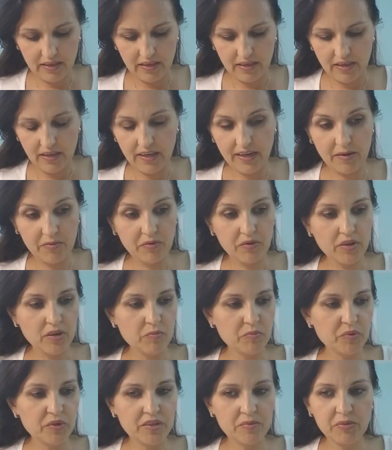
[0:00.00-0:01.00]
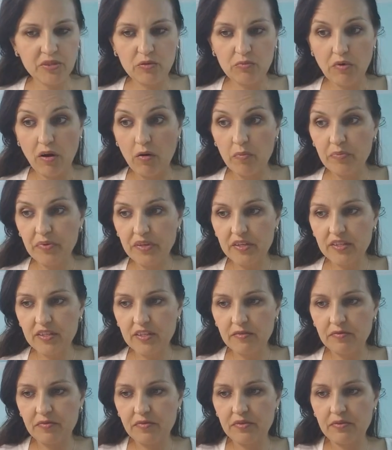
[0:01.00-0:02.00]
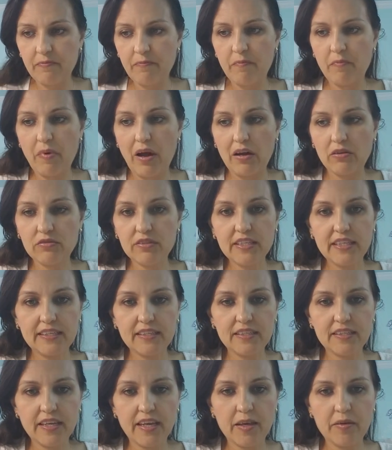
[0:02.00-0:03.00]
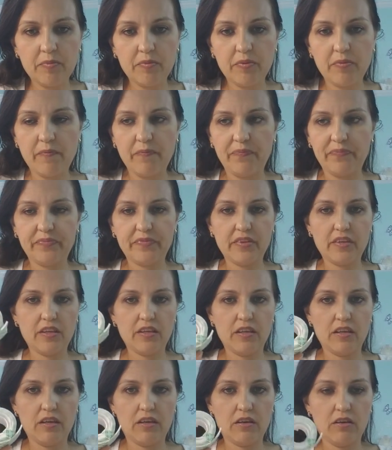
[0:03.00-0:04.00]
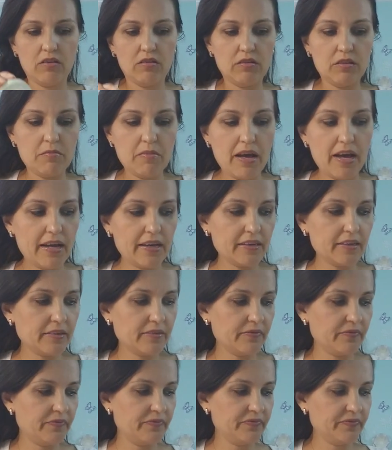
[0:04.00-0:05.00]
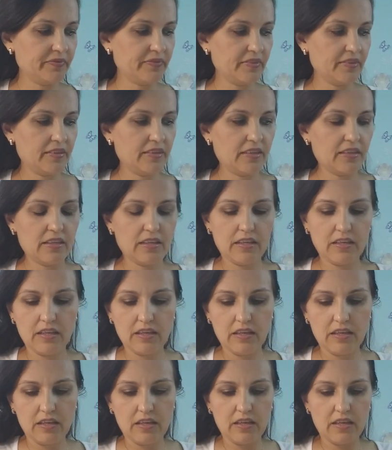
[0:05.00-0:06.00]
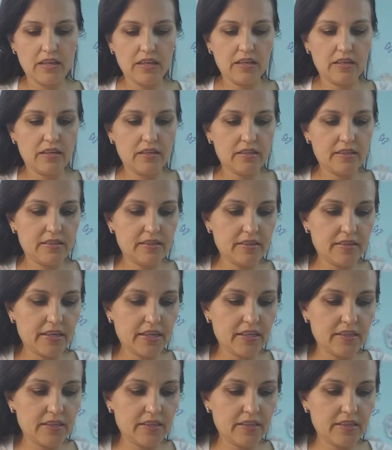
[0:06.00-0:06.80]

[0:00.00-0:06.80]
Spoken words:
And I'm gonna put a small piece of mounting tape on the back, and it's ready